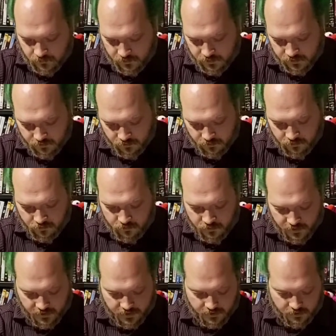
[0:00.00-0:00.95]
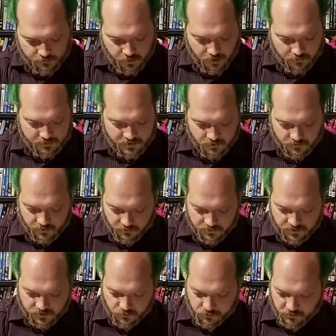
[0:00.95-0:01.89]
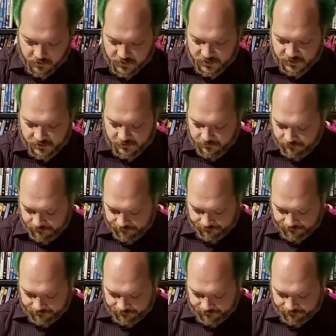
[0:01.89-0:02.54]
One screw, and it pops out. That was super easy.